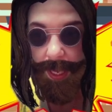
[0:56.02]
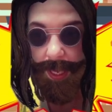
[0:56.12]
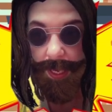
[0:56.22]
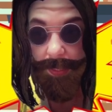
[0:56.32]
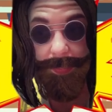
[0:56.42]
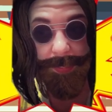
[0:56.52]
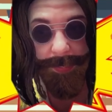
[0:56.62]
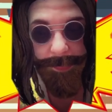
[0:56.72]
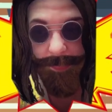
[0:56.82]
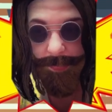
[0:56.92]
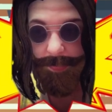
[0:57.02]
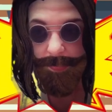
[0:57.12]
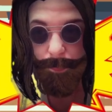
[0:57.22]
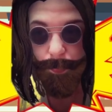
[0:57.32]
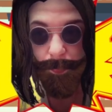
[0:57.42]
Yes,
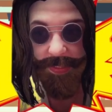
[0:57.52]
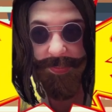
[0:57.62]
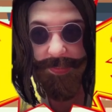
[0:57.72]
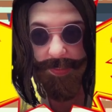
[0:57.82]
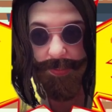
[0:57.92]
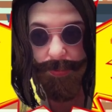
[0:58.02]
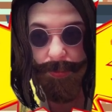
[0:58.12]
the woman said,